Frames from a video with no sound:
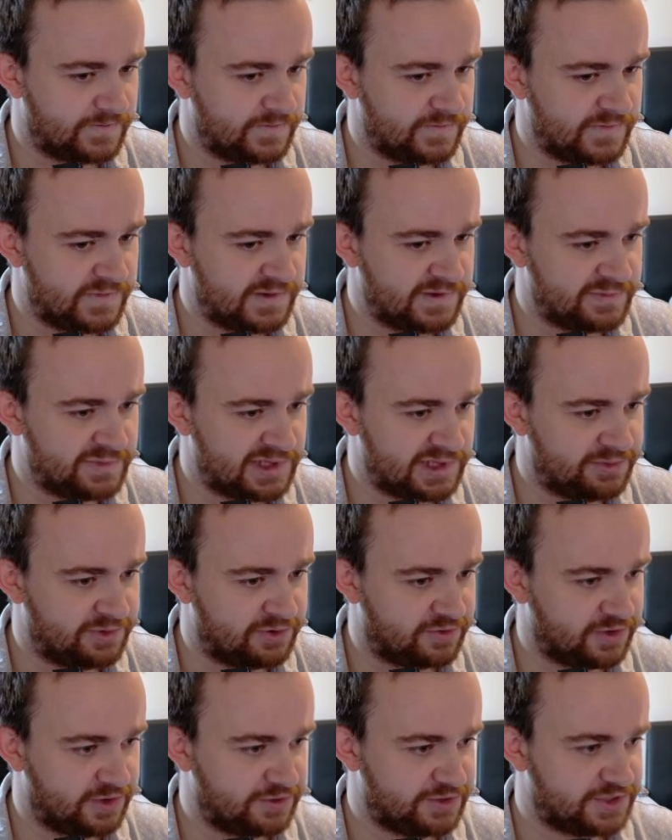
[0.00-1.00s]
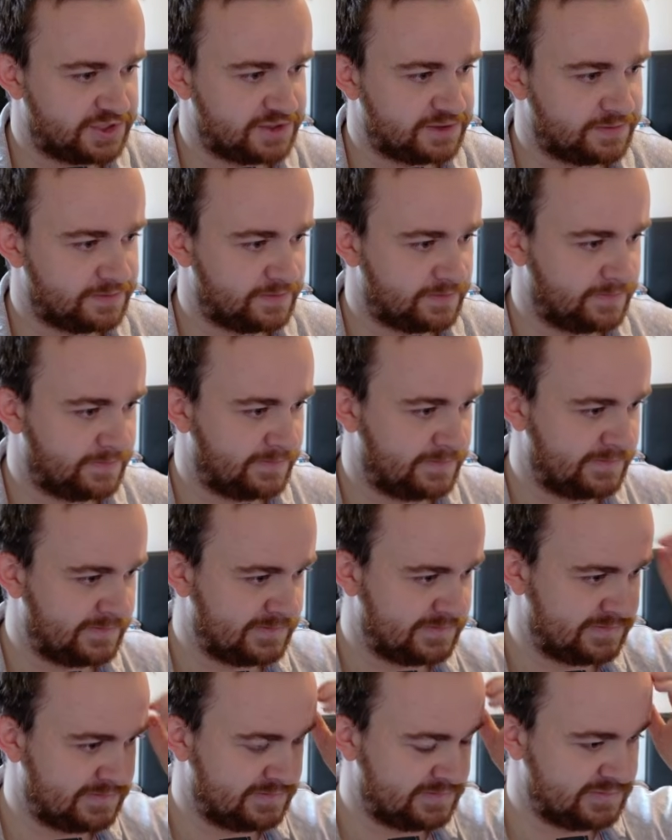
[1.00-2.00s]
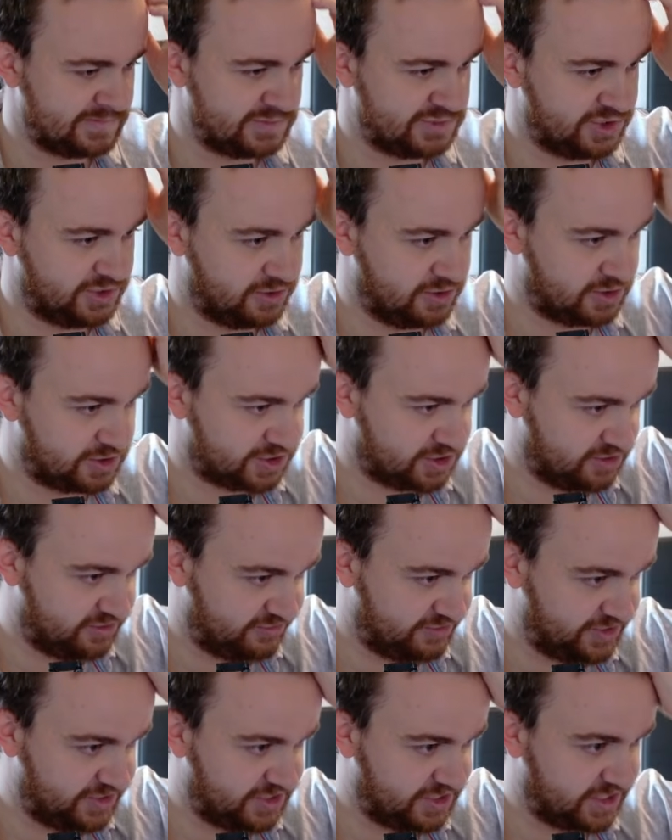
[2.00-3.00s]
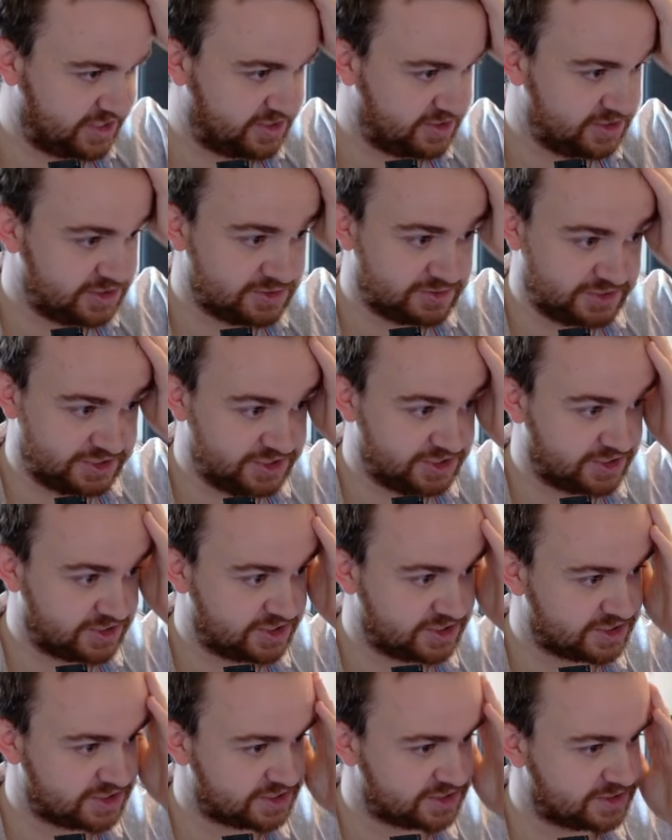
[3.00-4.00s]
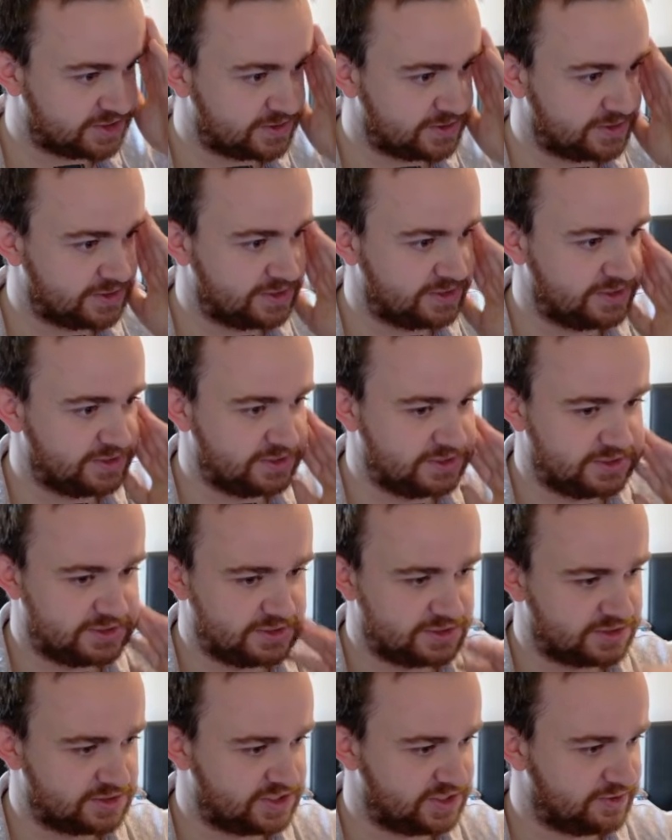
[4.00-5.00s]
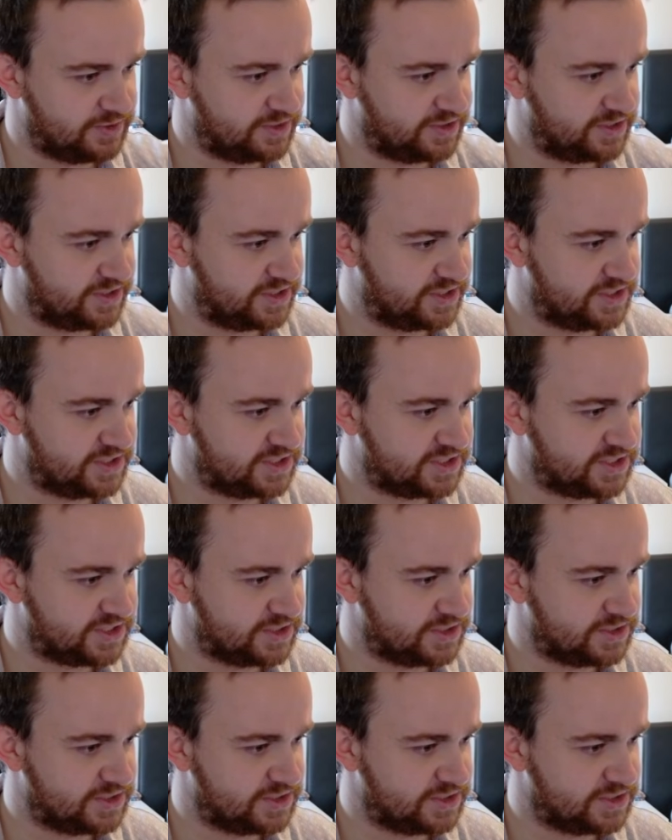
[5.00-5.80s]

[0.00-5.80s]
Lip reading: We can play Perona. We don't gloss over any Deckens, which is nice. Take one of these.